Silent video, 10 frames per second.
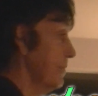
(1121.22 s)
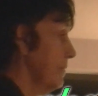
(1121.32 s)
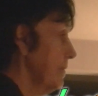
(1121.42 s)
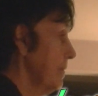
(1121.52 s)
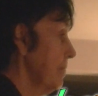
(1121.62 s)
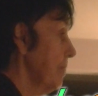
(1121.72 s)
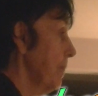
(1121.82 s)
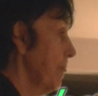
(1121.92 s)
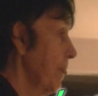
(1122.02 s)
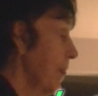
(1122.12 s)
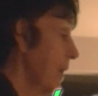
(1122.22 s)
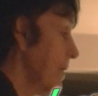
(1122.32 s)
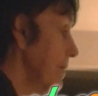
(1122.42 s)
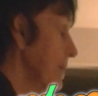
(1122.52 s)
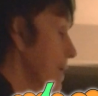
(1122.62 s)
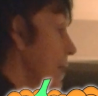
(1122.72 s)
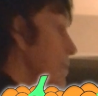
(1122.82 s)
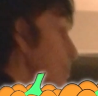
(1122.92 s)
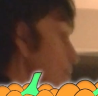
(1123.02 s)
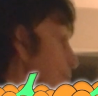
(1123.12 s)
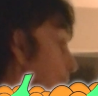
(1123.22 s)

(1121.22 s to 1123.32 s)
Oh. How do you do